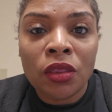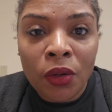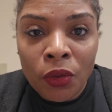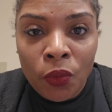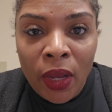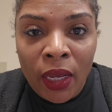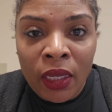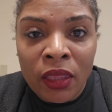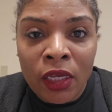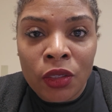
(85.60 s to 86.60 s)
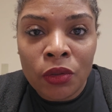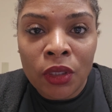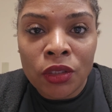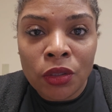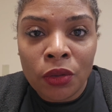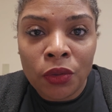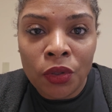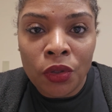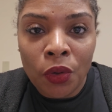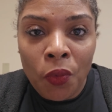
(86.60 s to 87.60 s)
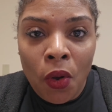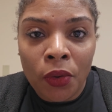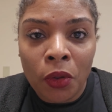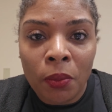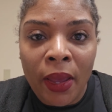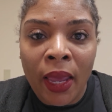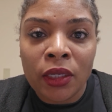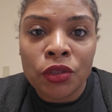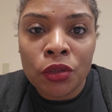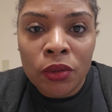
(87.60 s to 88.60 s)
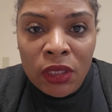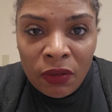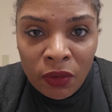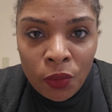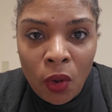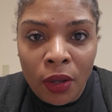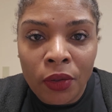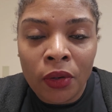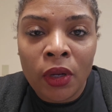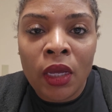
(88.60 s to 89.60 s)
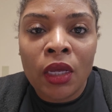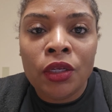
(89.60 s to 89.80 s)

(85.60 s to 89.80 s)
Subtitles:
The third way that you can turn your water back to living water,